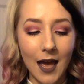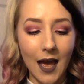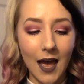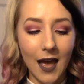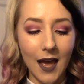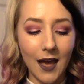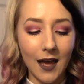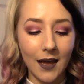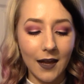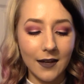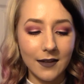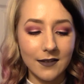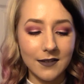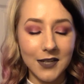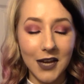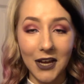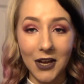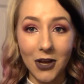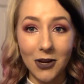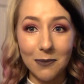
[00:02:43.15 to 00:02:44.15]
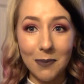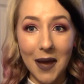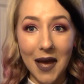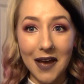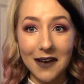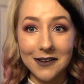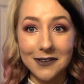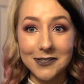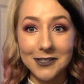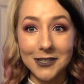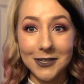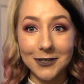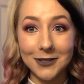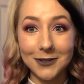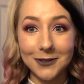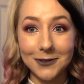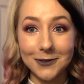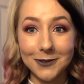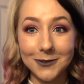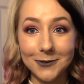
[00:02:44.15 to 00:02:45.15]
and I got it back,
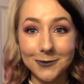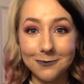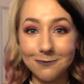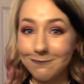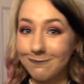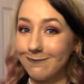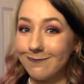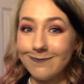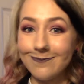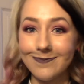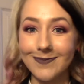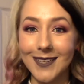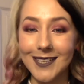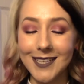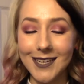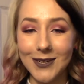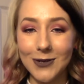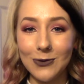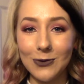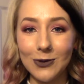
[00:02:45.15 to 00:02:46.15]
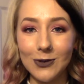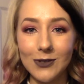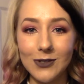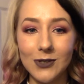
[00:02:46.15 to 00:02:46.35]
so that's kind of cool.